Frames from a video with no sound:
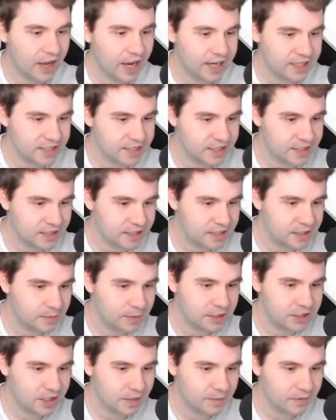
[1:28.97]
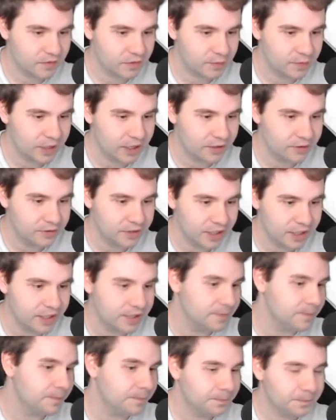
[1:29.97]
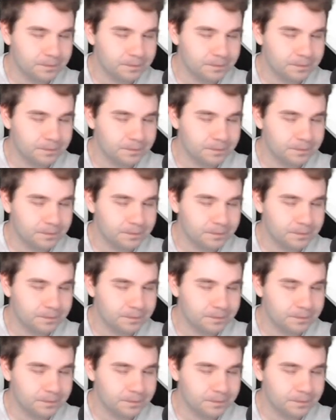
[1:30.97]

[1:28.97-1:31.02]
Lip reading: access to this. The best topic for me, I don't get it.